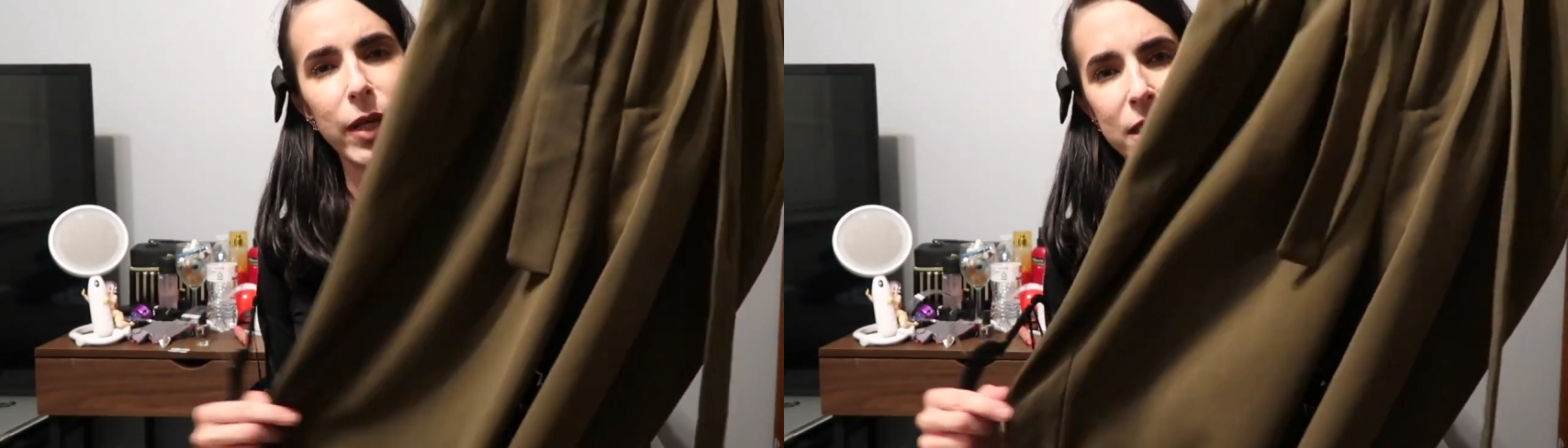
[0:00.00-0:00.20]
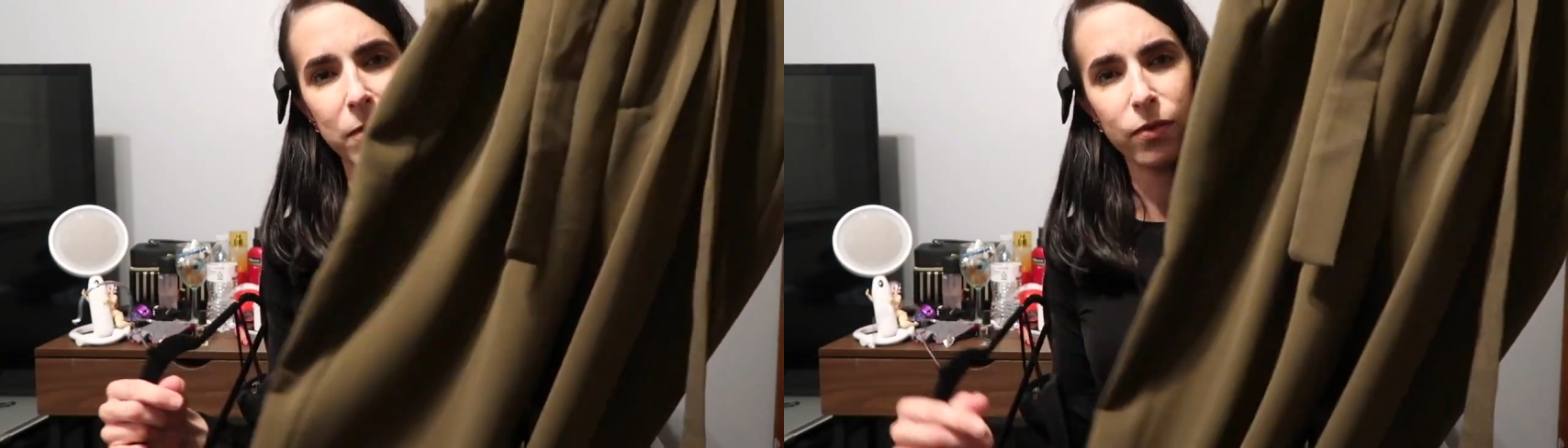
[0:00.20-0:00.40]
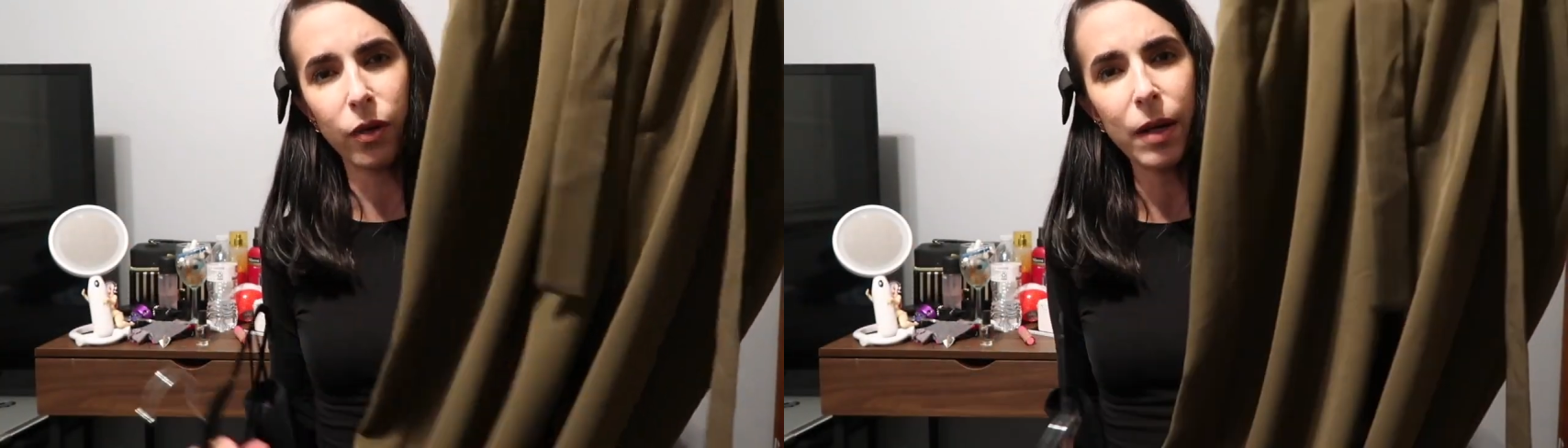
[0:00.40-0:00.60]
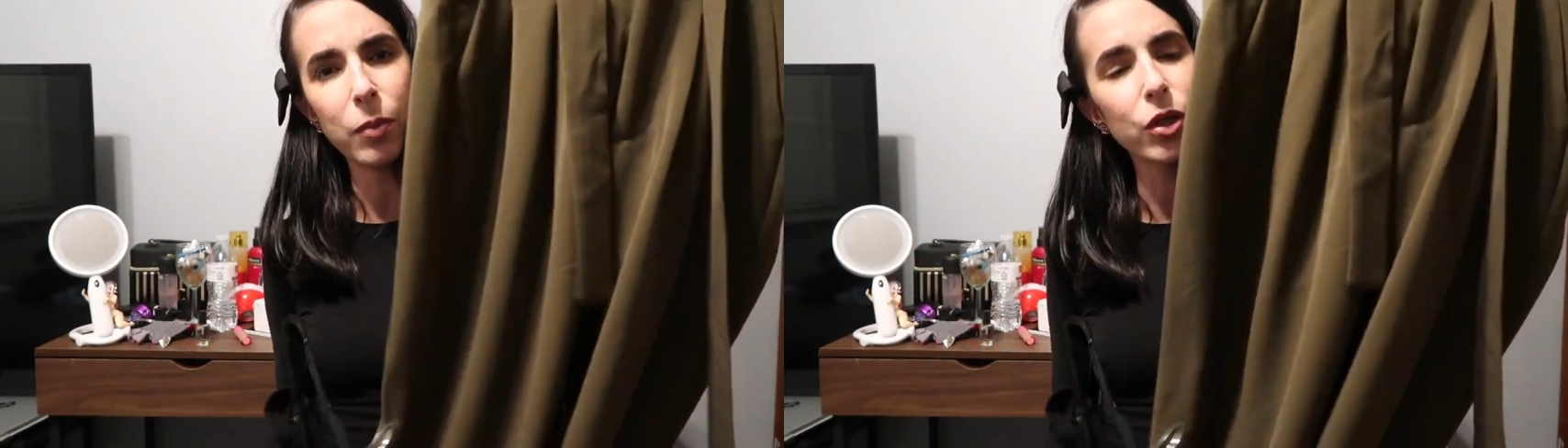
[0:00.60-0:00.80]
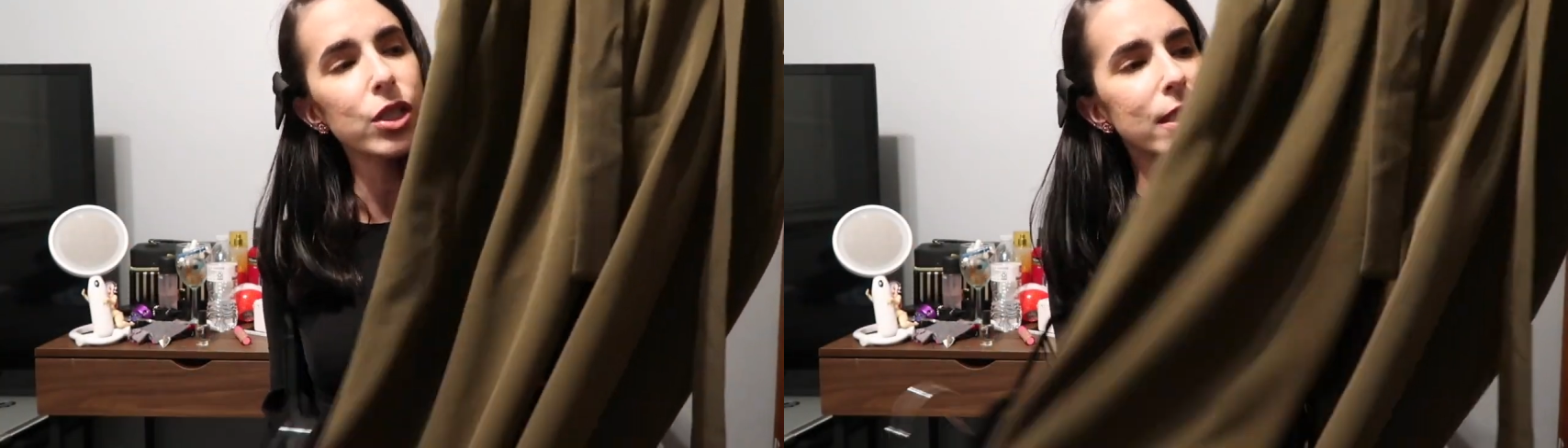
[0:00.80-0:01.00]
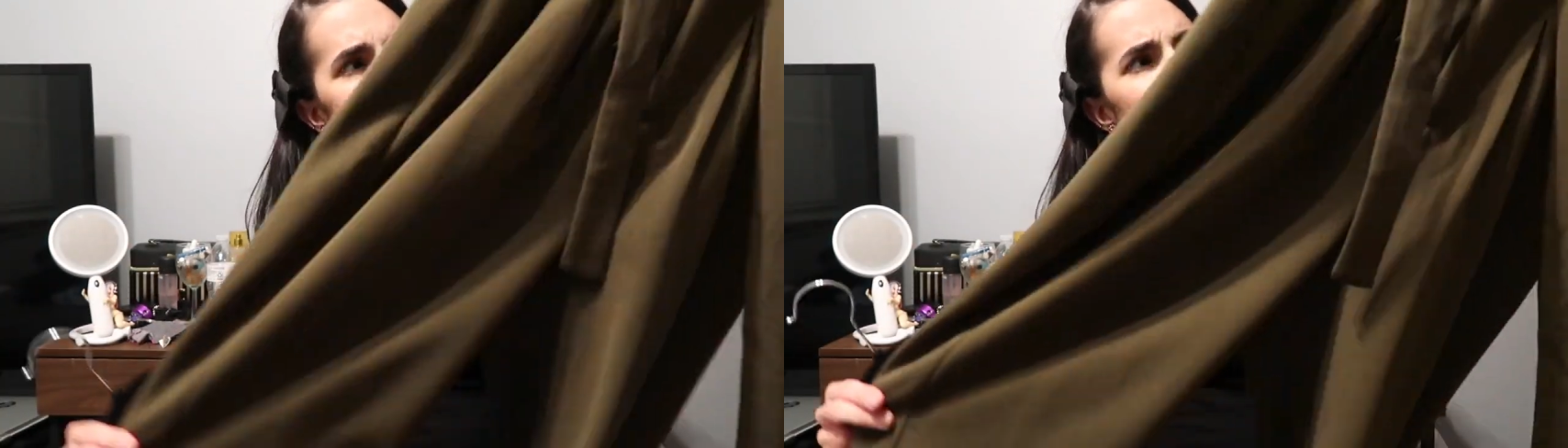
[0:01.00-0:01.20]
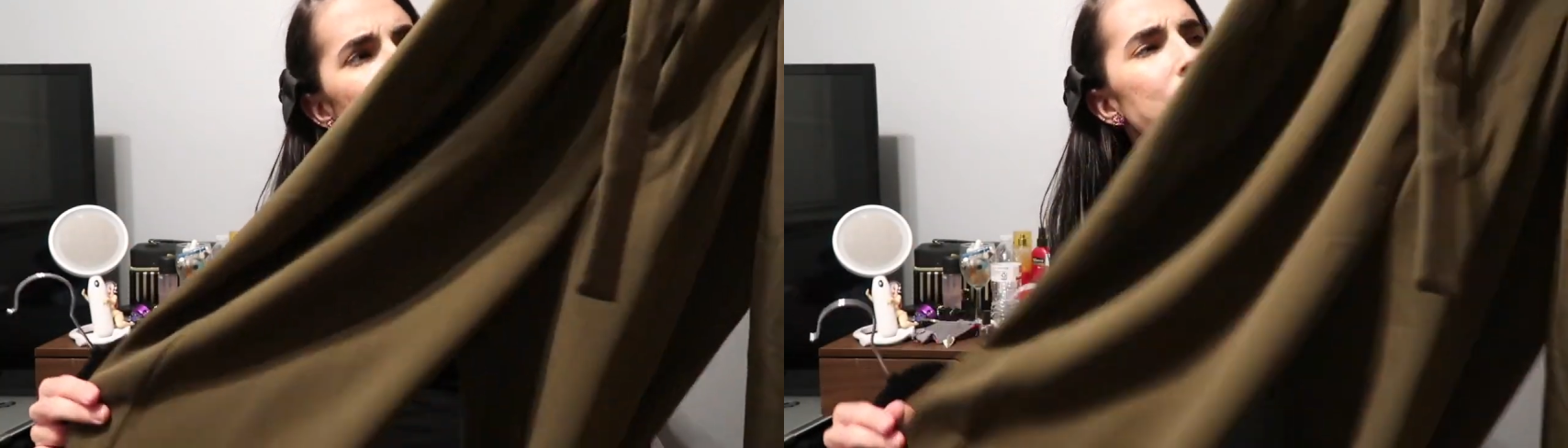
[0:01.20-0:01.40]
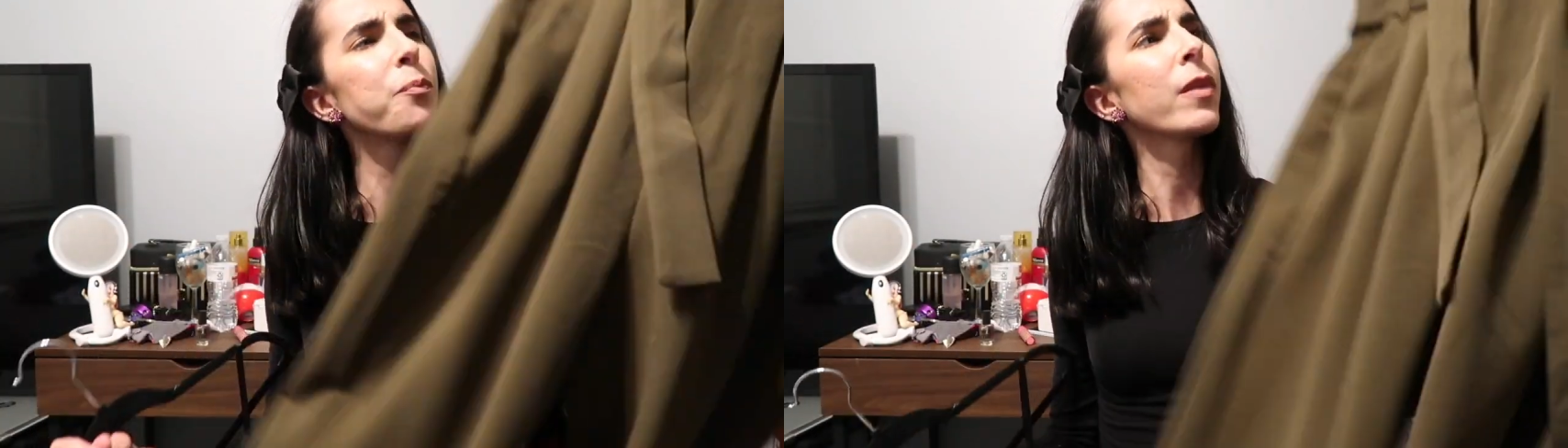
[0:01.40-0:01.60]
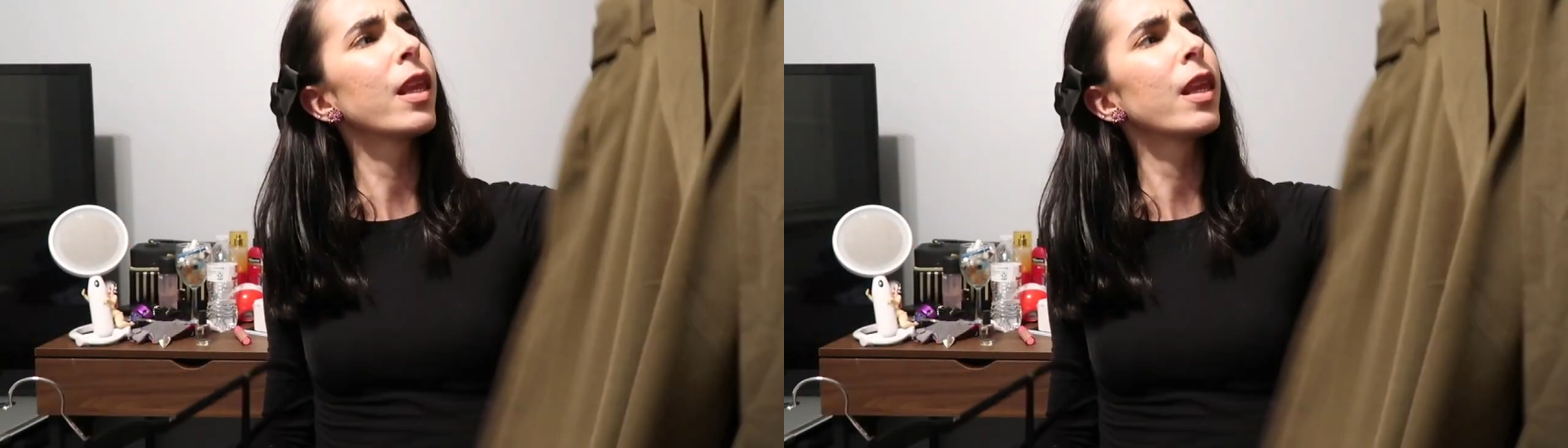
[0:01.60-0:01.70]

weeks before I purchased them